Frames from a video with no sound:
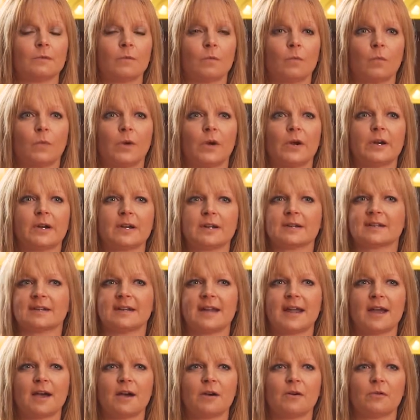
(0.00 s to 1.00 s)
where it is
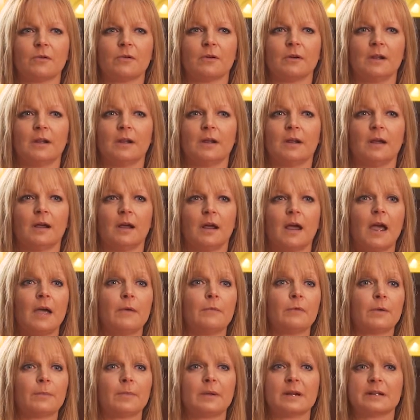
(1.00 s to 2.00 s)
now, I
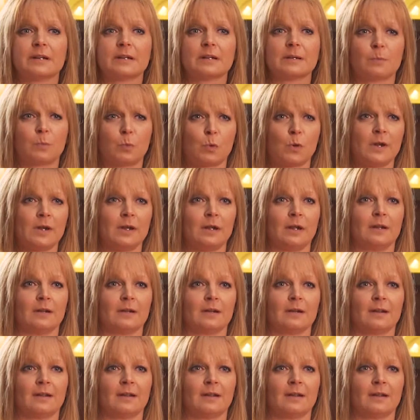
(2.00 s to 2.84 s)
would have been disappointed.